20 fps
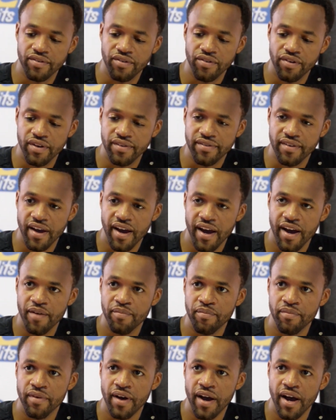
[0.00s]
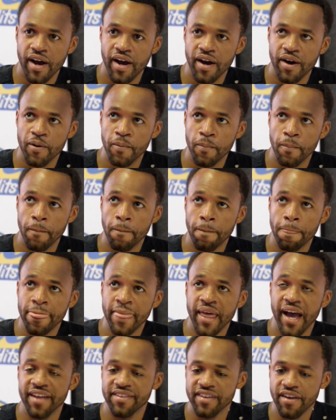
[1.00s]
great.
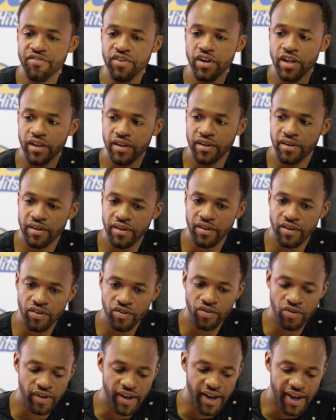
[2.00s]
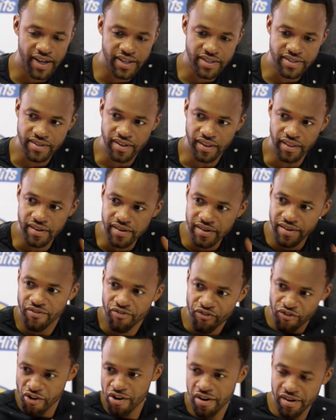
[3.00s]
And definitely you guys learn
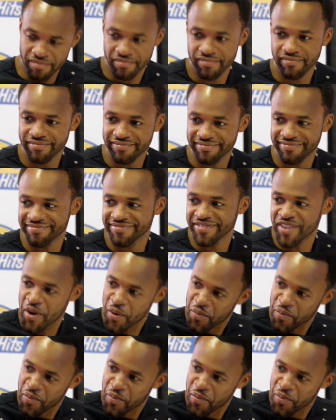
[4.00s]
from your